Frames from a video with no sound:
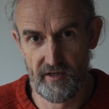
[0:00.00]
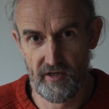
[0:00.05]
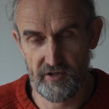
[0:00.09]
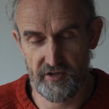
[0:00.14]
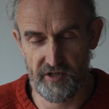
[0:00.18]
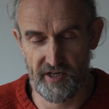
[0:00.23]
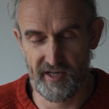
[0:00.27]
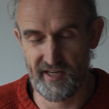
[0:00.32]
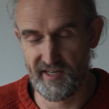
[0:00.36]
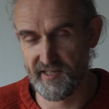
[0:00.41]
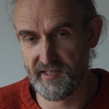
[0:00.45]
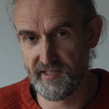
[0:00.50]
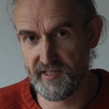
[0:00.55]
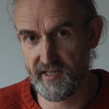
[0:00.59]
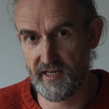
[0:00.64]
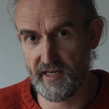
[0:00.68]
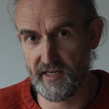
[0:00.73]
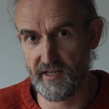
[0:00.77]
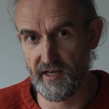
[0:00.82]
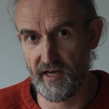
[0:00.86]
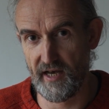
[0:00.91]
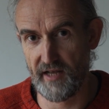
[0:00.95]
So you can
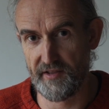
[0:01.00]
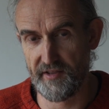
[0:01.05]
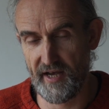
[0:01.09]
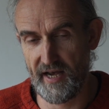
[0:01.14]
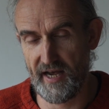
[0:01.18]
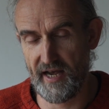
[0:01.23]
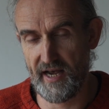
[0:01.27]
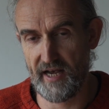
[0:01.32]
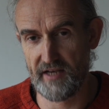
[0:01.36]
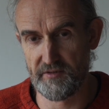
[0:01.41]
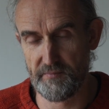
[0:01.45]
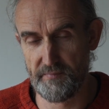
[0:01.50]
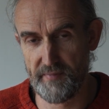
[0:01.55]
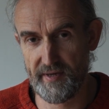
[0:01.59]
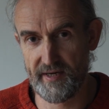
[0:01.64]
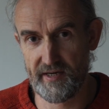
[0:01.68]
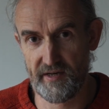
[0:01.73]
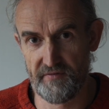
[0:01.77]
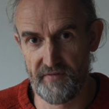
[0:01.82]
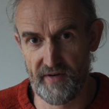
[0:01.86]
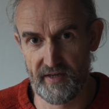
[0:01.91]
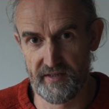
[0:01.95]
see that that has
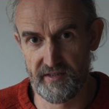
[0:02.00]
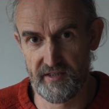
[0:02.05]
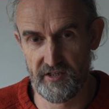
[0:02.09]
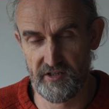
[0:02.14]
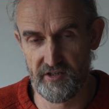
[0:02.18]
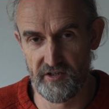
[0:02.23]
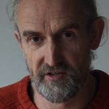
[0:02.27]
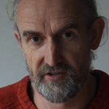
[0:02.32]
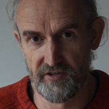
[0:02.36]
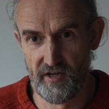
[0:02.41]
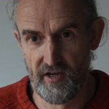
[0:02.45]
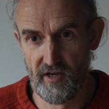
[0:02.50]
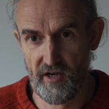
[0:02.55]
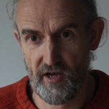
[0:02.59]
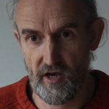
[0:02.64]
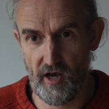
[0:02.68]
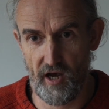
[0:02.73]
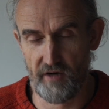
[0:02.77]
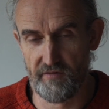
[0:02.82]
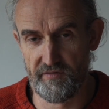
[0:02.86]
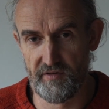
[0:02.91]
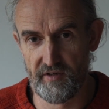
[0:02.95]
big advantages
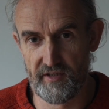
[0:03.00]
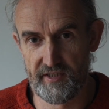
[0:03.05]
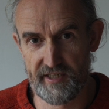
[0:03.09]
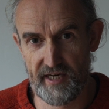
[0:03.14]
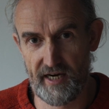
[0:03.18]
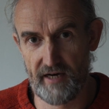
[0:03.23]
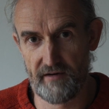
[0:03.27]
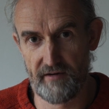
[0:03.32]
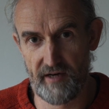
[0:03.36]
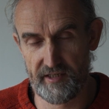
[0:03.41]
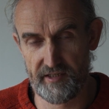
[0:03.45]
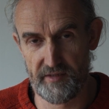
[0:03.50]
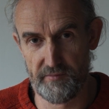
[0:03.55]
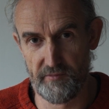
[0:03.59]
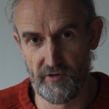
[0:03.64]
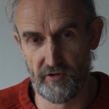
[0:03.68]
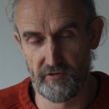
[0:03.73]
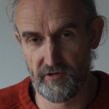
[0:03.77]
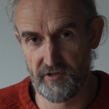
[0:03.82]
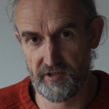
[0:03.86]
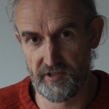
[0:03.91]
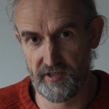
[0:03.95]
over a direct
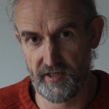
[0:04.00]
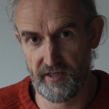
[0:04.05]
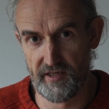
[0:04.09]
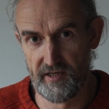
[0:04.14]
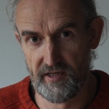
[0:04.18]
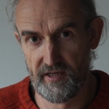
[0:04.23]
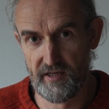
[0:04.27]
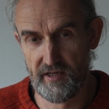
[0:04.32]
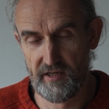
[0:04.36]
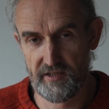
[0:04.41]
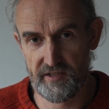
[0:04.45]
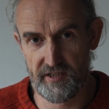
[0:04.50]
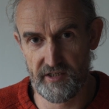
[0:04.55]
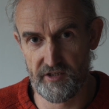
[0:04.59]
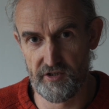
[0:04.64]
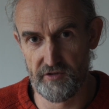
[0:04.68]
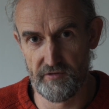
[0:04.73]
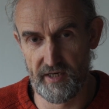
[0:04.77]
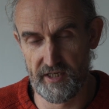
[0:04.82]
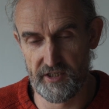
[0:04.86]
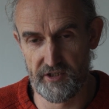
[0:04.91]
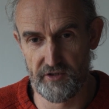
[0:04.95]
democracy
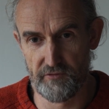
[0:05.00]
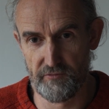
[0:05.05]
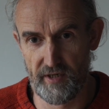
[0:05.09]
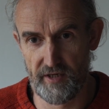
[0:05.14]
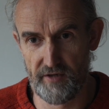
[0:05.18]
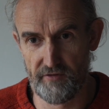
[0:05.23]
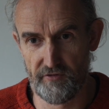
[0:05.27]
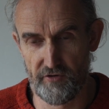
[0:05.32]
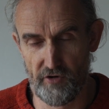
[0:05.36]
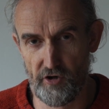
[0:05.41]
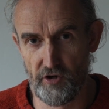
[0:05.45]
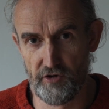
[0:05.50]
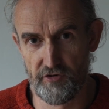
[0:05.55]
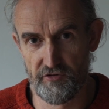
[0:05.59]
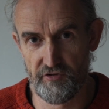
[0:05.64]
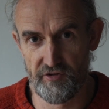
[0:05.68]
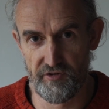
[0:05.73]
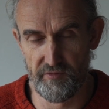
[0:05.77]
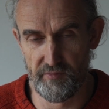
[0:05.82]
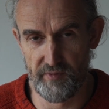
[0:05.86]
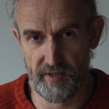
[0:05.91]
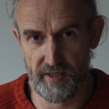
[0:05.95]
situation where you've got
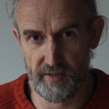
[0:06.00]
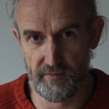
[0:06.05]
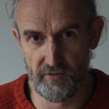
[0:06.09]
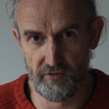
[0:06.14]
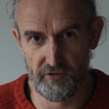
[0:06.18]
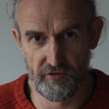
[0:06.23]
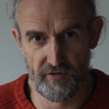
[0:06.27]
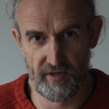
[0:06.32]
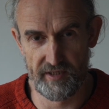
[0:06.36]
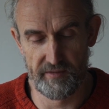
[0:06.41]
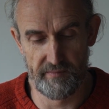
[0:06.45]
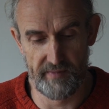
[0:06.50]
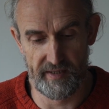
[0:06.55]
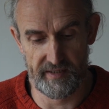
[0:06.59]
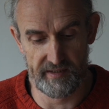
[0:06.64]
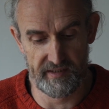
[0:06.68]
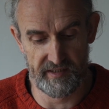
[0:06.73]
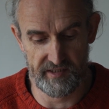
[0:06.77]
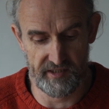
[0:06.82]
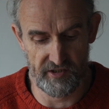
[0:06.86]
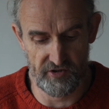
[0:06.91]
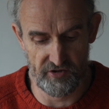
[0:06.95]
hundreds of people trying to make
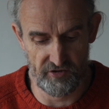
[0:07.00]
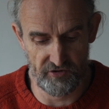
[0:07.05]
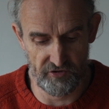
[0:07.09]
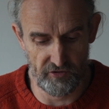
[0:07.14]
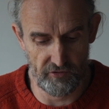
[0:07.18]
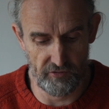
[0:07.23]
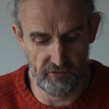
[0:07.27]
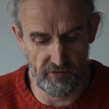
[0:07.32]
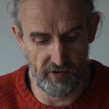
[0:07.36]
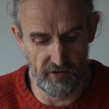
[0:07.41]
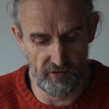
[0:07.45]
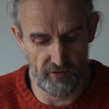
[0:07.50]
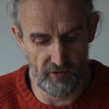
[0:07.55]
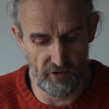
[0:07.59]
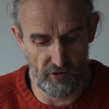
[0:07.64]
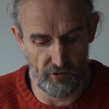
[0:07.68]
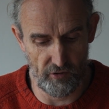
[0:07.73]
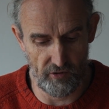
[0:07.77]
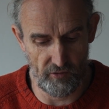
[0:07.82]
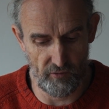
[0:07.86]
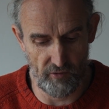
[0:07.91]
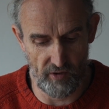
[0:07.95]
decisions
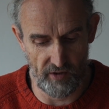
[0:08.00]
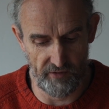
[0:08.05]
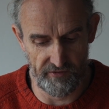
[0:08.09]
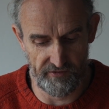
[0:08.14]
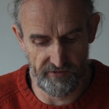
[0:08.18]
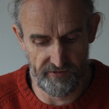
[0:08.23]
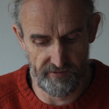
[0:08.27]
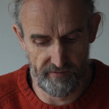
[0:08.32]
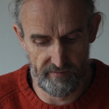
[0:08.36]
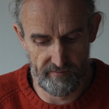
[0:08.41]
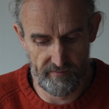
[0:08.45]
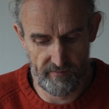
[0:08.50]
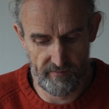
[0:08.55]
all at once.